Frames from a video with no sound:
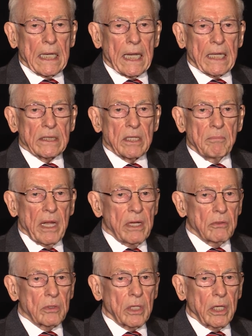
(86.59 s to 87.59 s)
At the
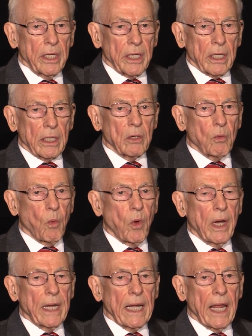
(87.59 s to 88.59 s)
Mayo Clinic,
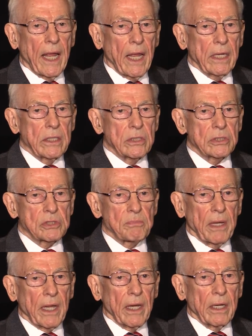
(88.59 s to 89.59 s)
one had to
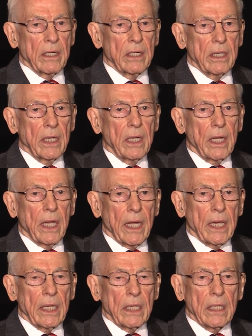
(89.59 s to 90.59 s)
spend
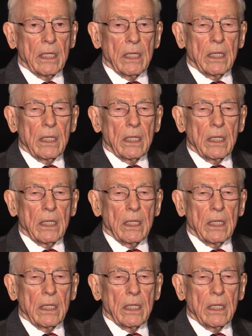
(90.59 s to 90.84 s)
a